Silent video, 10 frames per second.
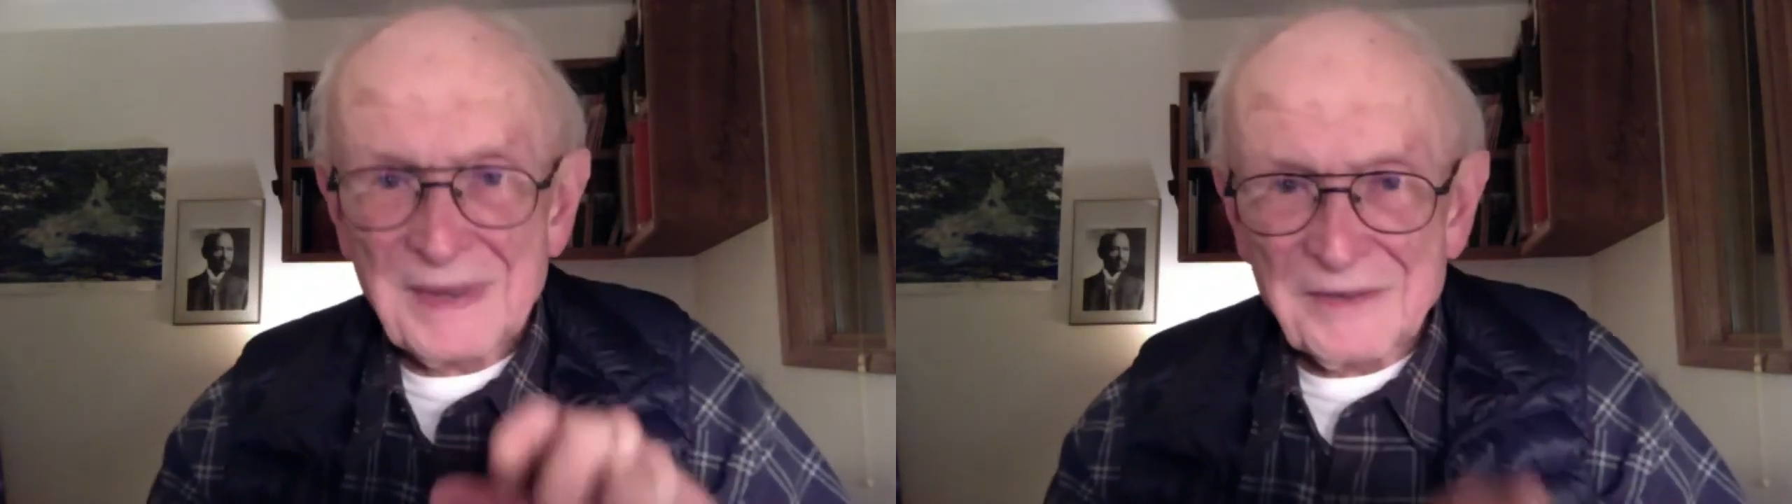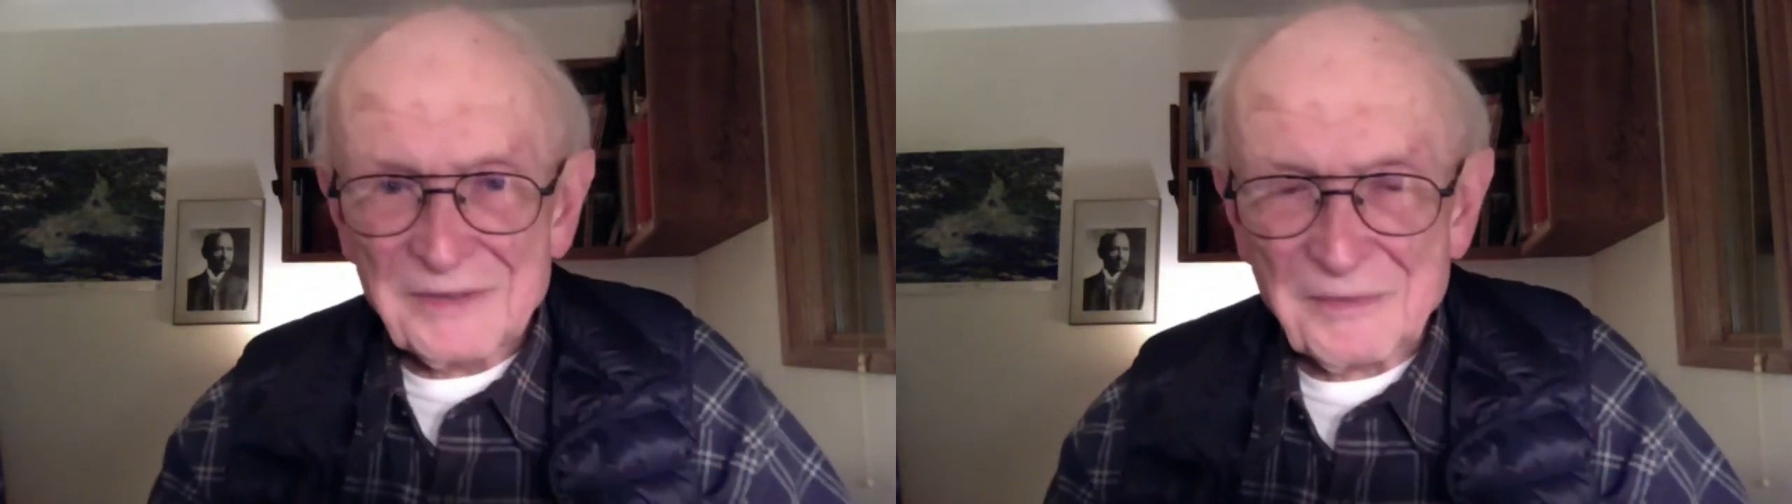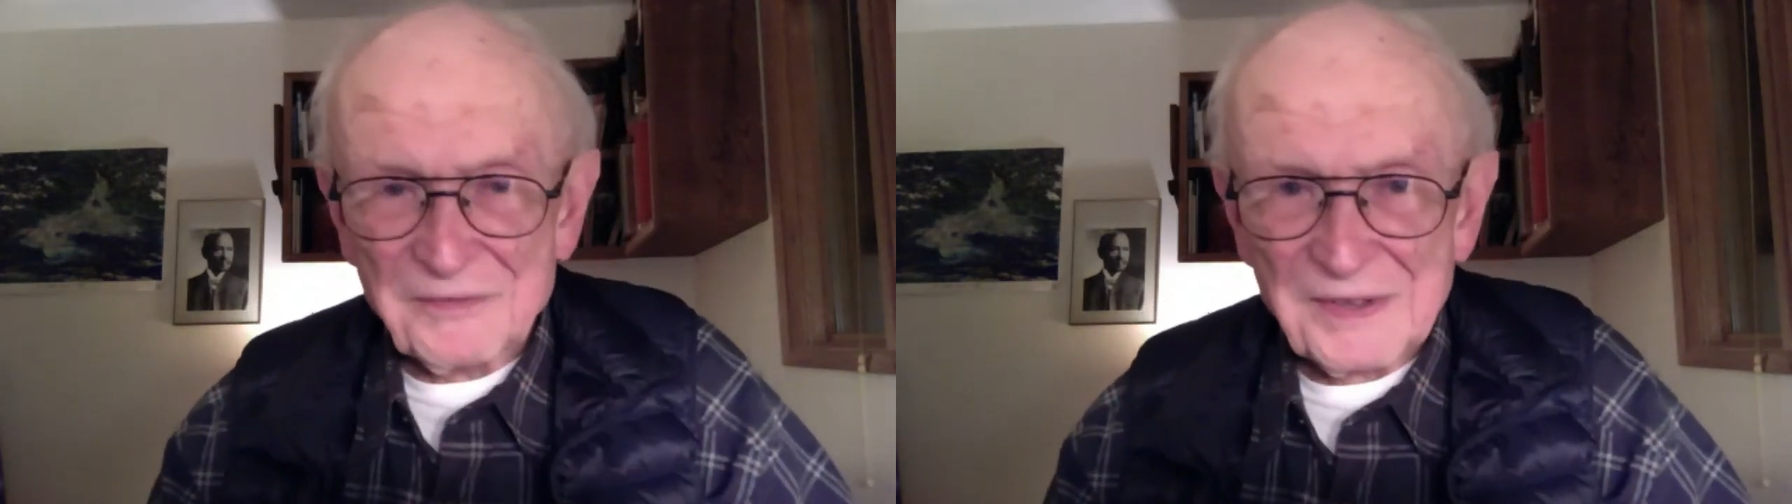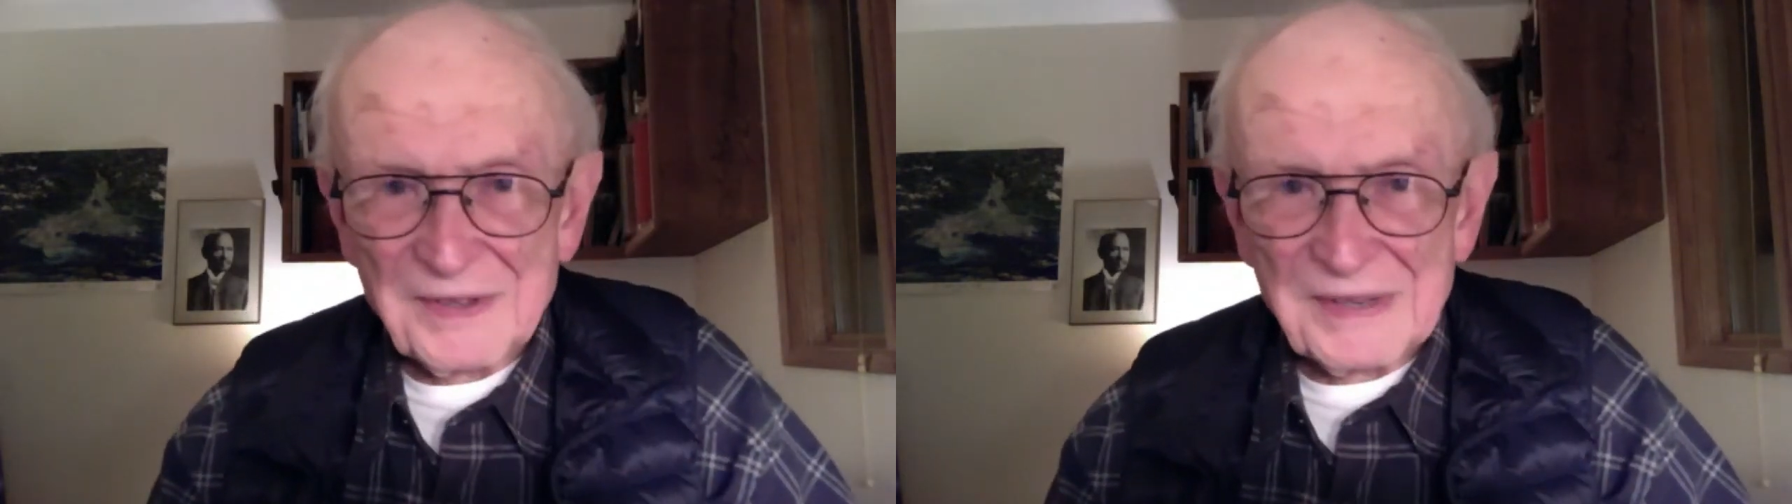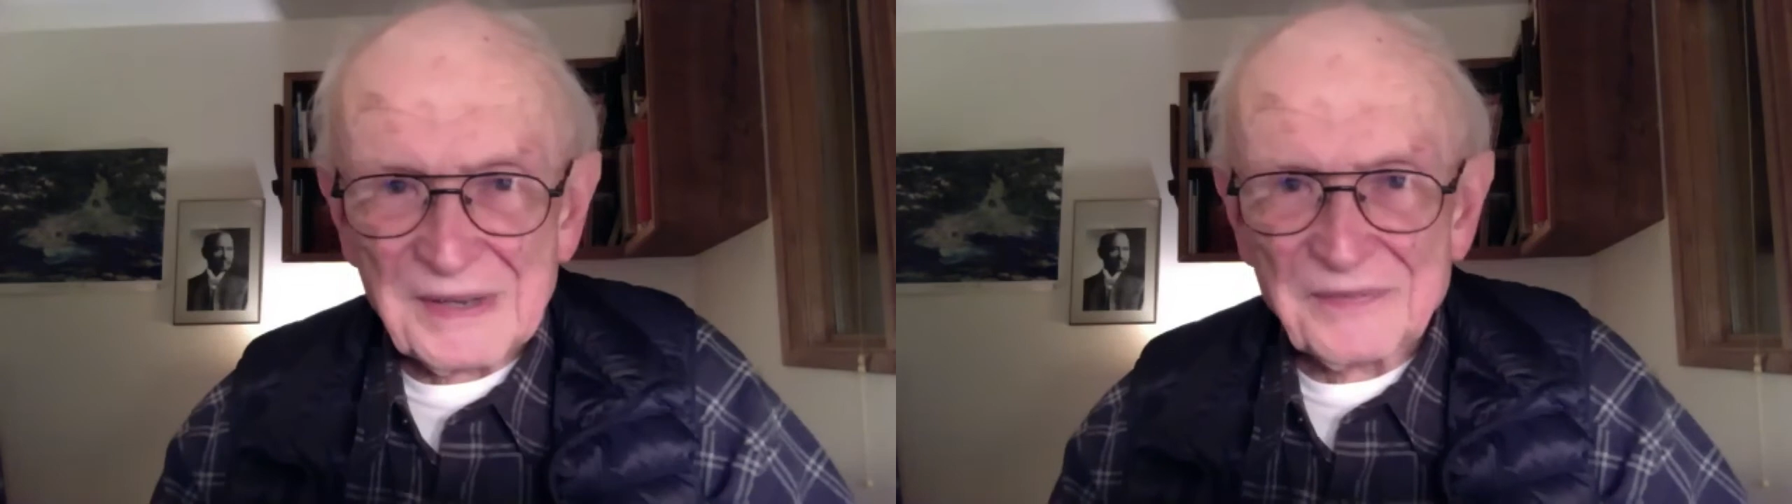from
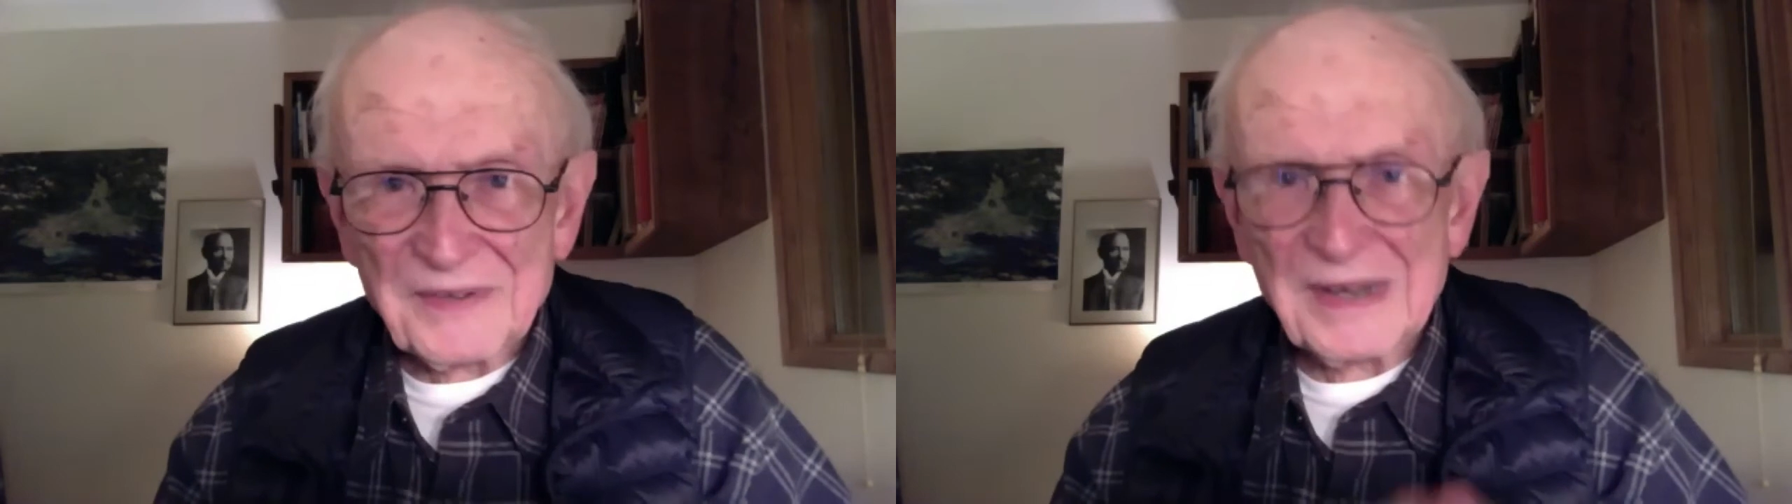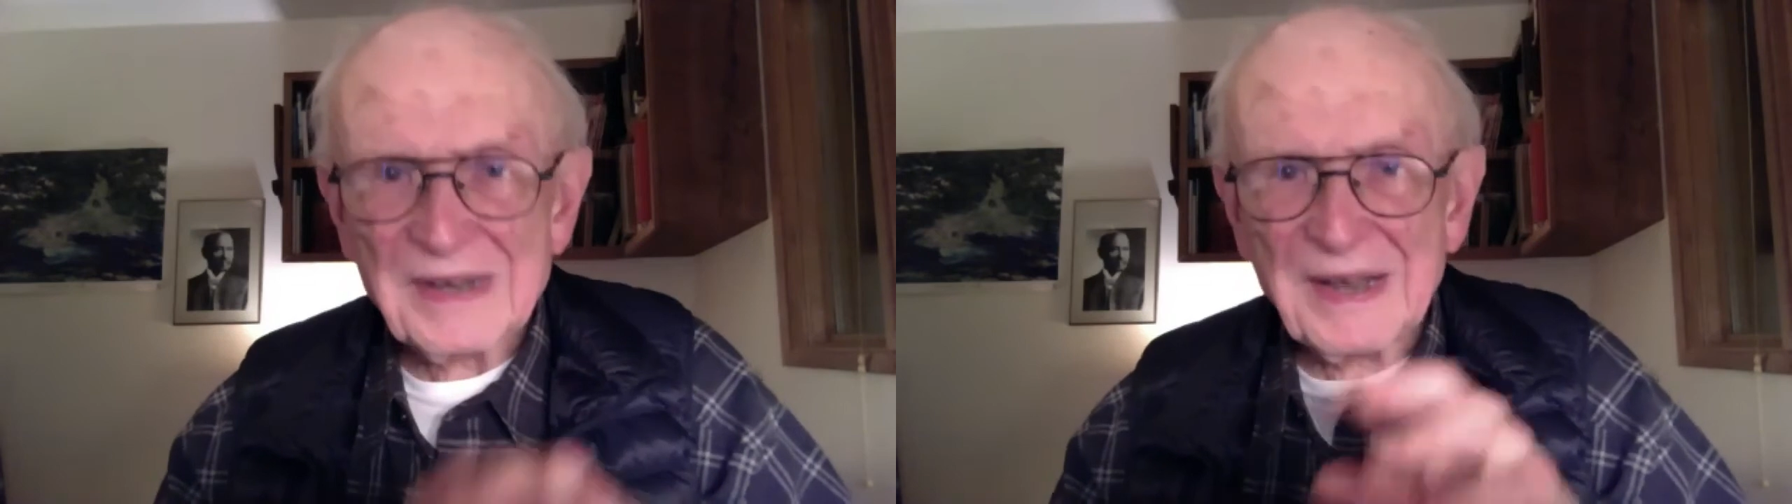Philadelphia